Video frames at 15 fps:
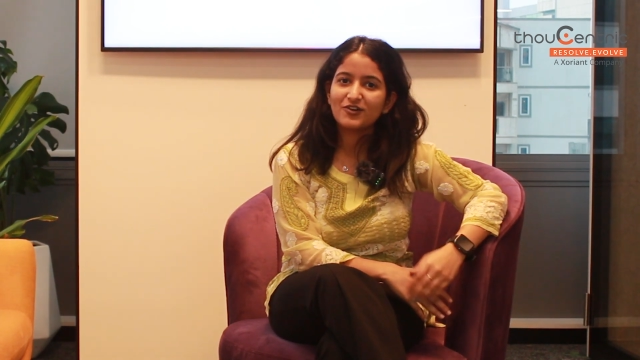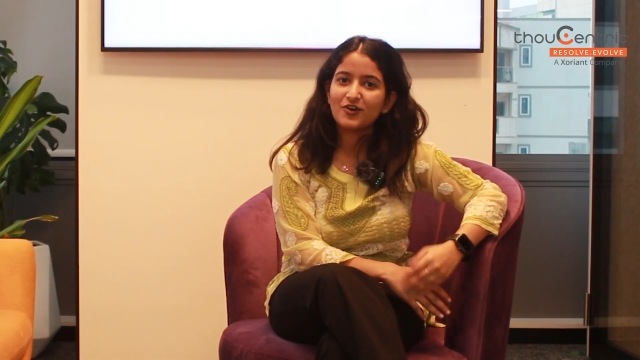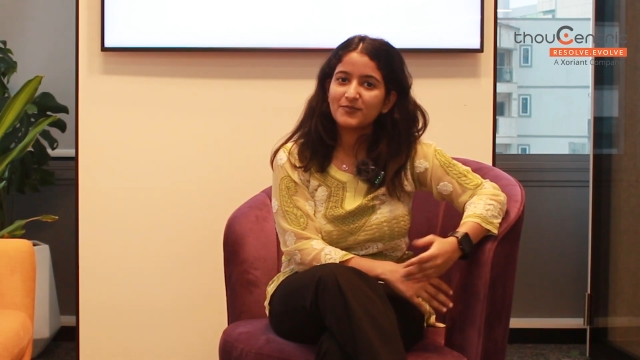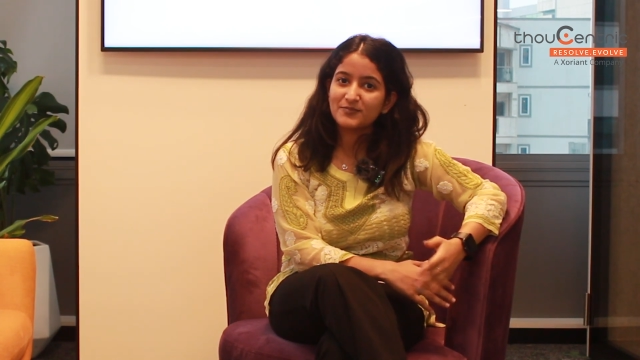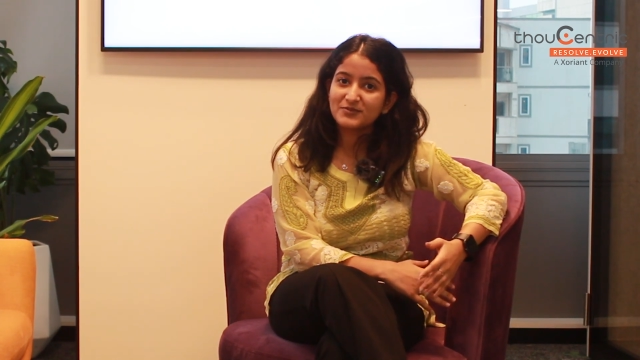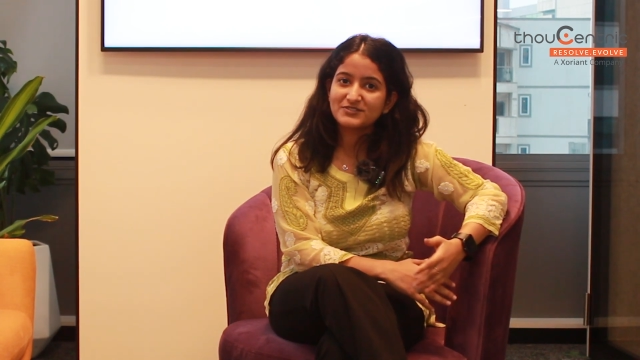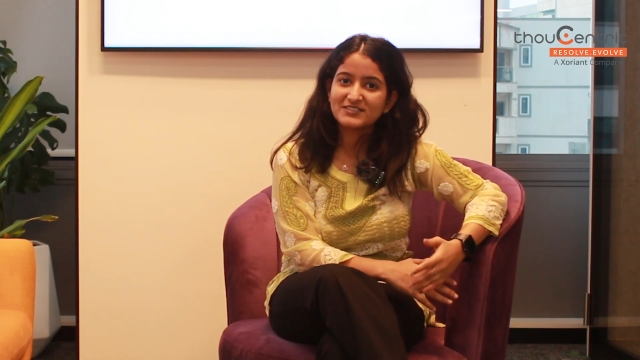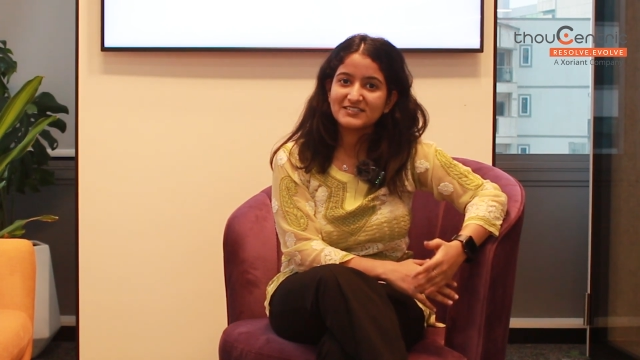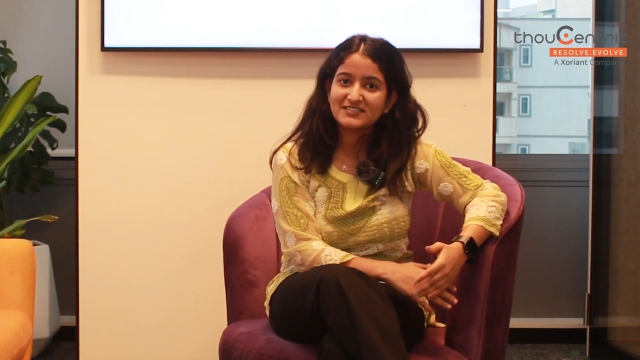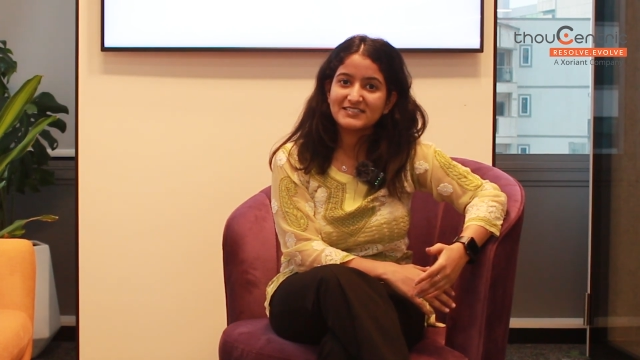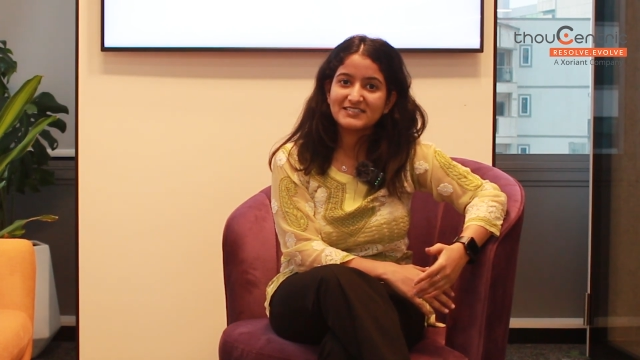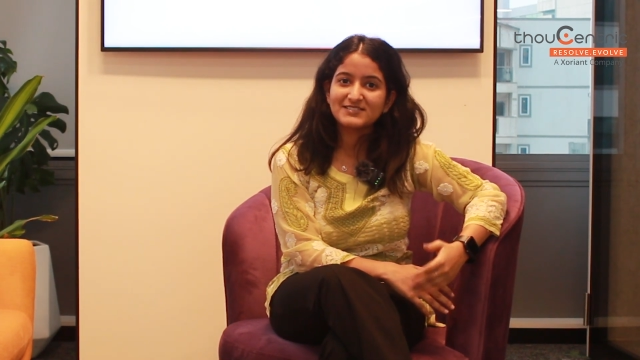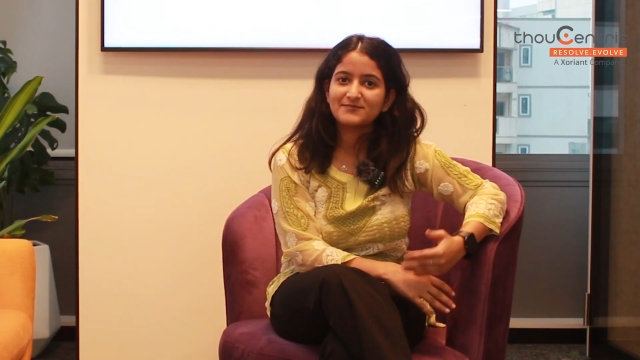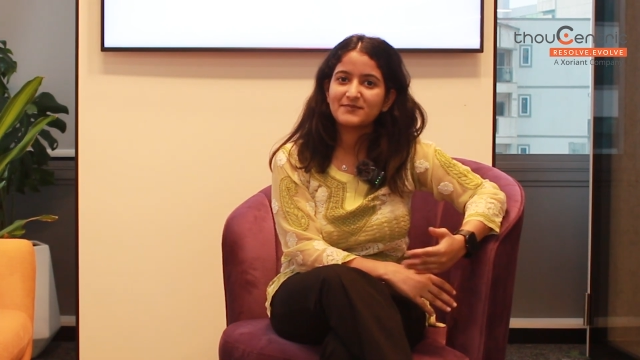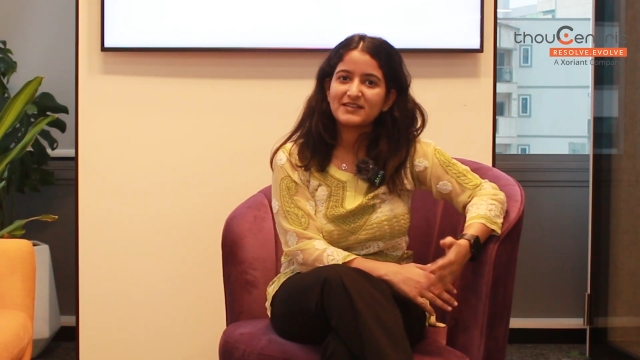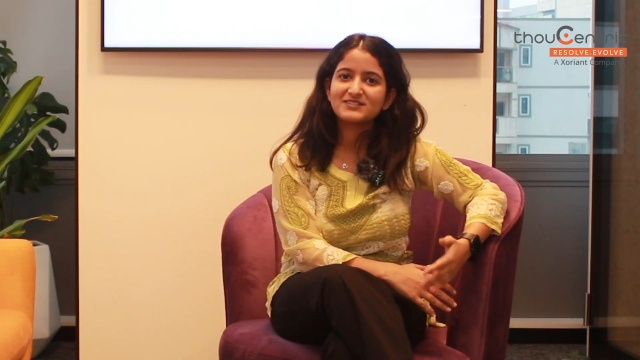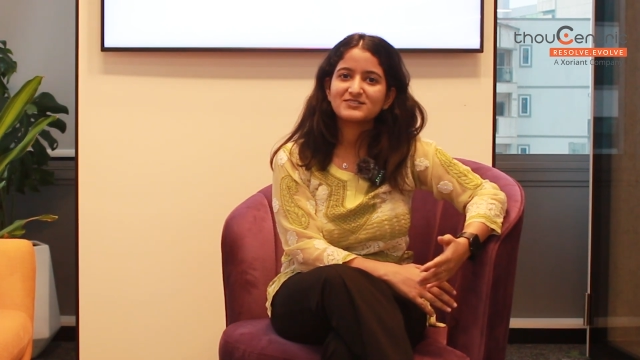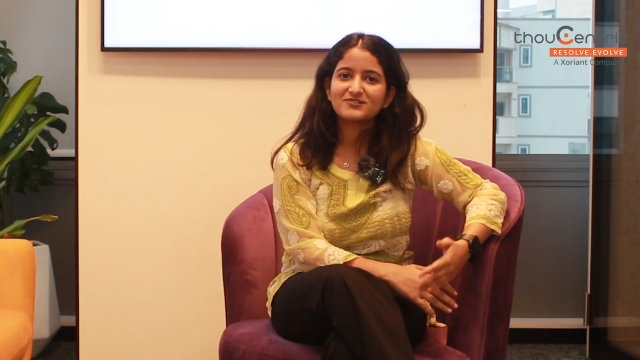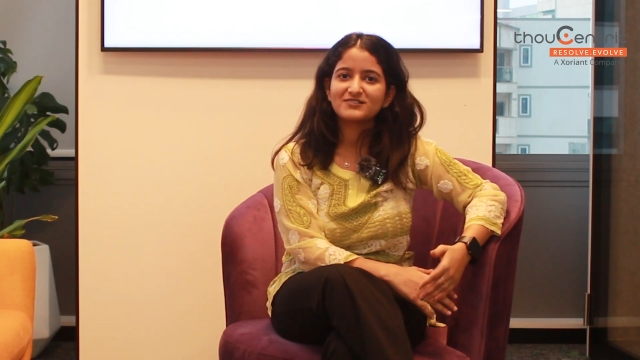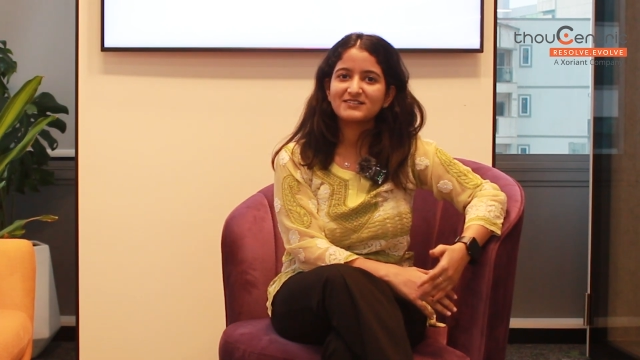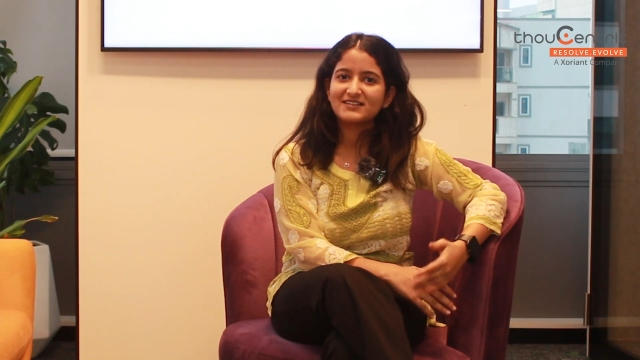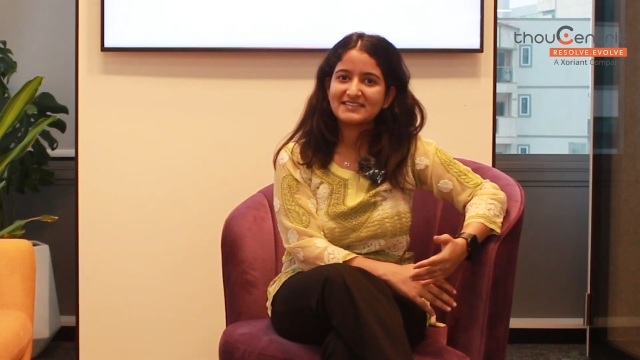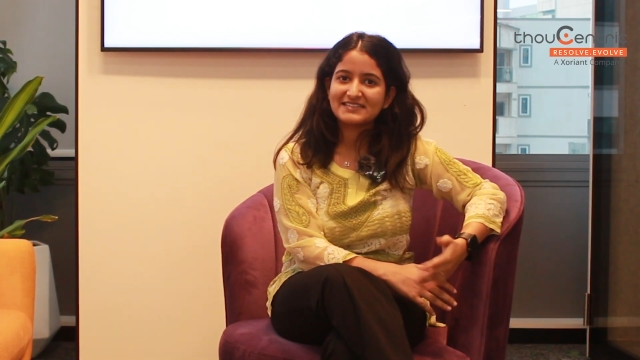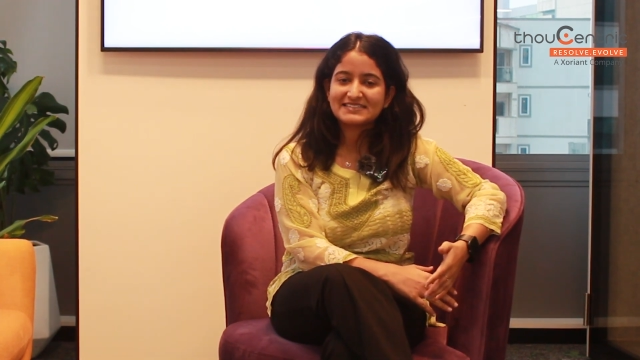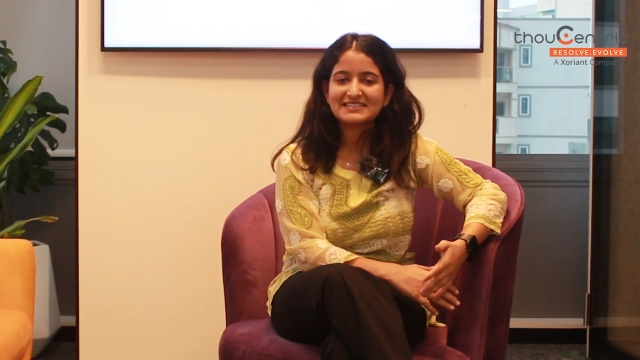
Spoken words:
the opportunities based on their